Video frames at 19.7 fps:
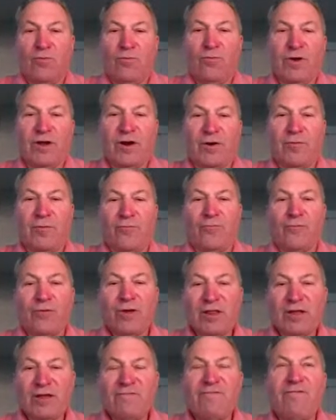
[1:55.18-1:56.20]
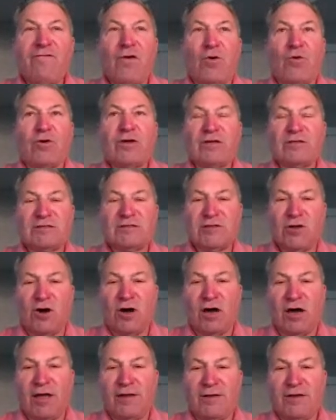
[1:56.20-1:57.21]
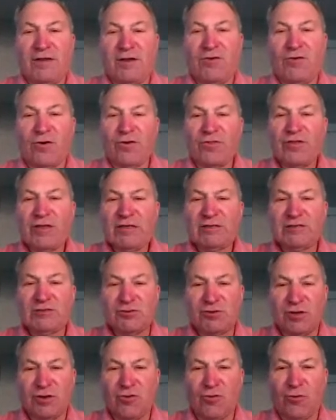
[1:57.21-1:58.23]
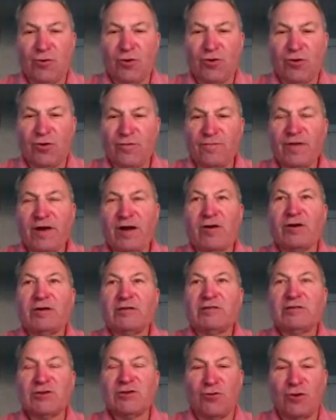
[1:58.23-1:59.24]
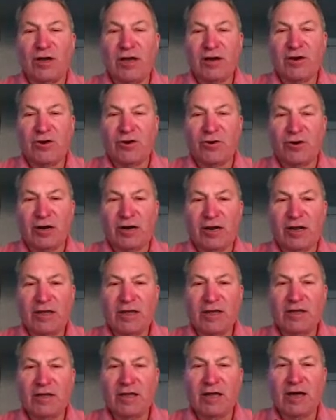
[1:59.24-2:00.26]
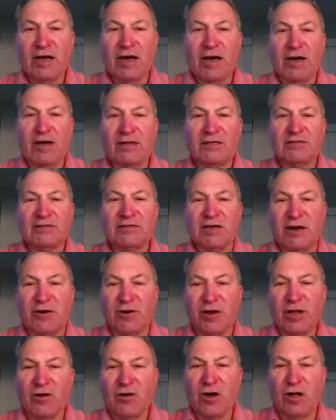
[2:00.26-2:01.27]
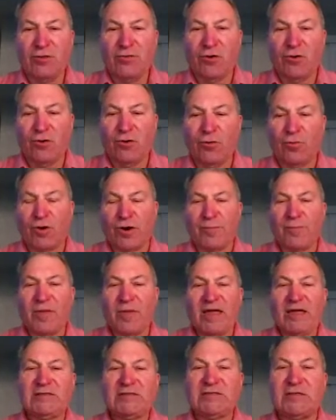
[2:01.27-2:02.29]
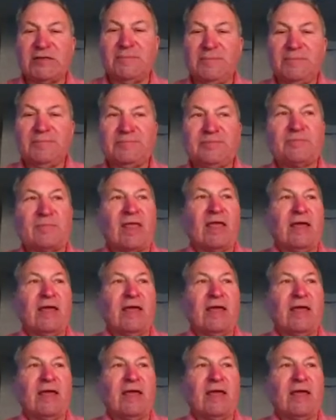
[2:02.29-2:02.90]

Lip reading: We are really focused on the northeastern corner of Arizona currently. It's an area called the Holbrook Basin.